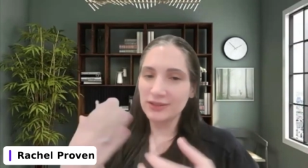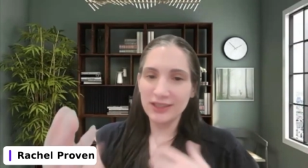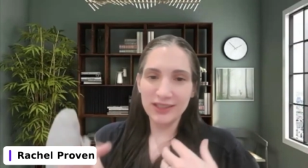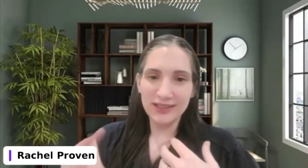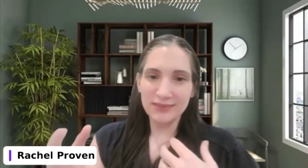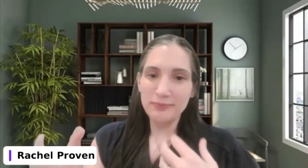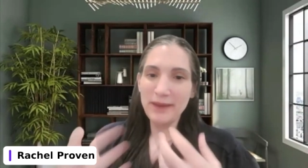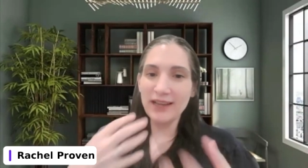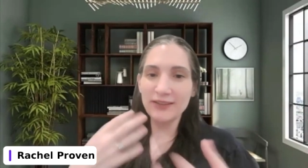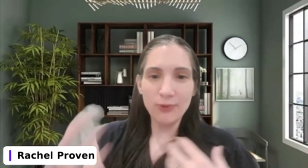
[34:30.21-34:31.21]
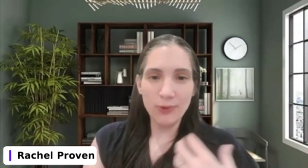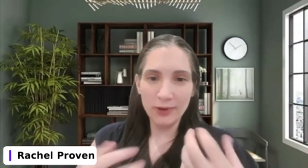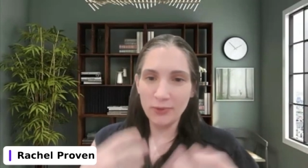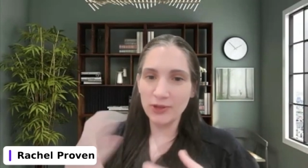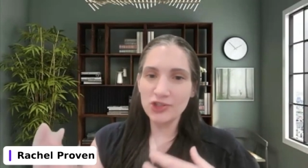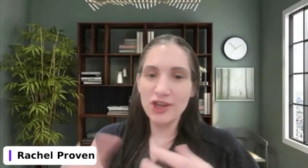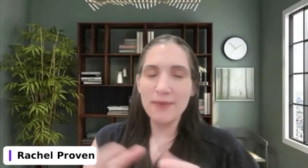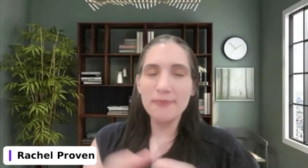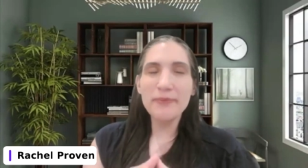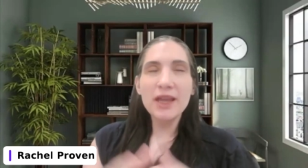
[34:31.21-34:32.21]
back and forth workshop.